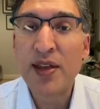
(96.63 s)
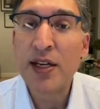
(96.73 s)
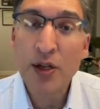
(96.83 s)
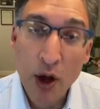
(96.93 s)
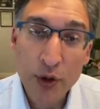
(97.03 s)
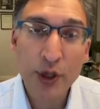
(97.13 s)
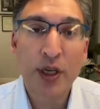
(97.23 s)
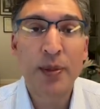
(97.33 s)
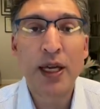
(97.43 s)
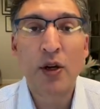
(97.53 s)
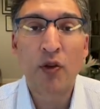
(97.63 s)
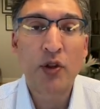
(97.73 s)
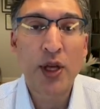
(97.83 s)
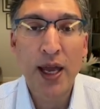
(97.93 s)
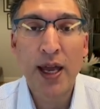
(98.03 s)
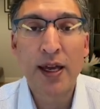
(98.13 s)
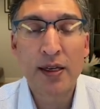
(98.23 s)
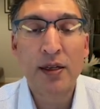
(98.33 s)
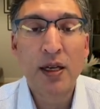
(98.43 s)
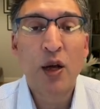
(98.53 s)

they know they're going to be hit over the head